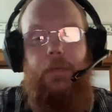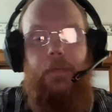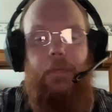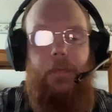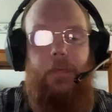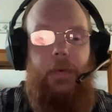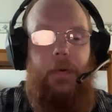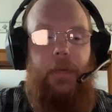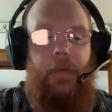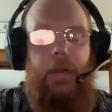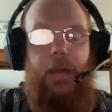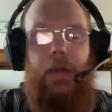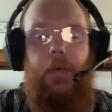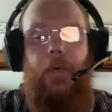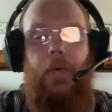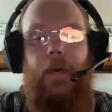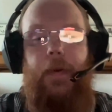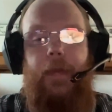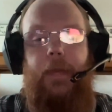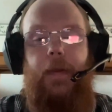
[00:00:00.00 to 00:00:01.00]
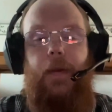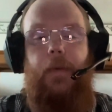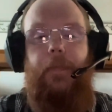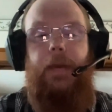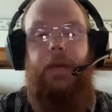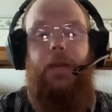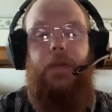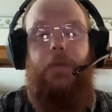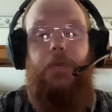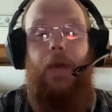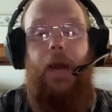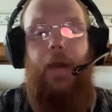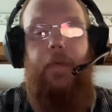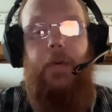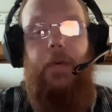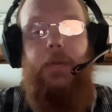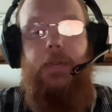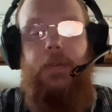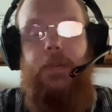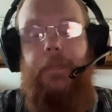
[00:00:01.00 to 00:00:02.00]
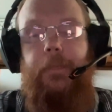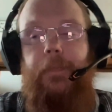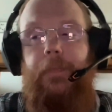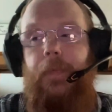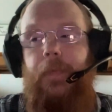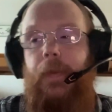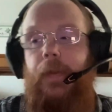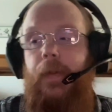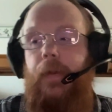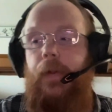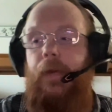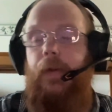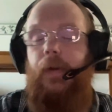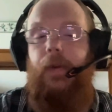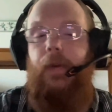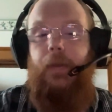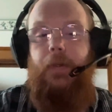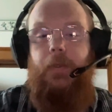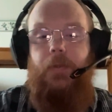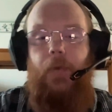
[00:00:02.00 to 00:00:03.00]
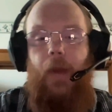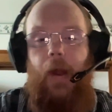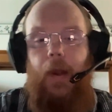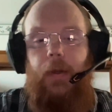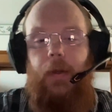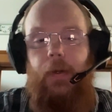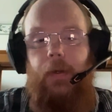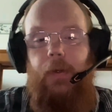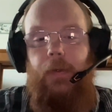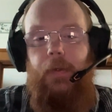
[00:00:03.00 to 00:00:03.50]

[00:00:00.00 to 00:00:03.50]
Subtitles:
You know, the key word in there being drivers and truck.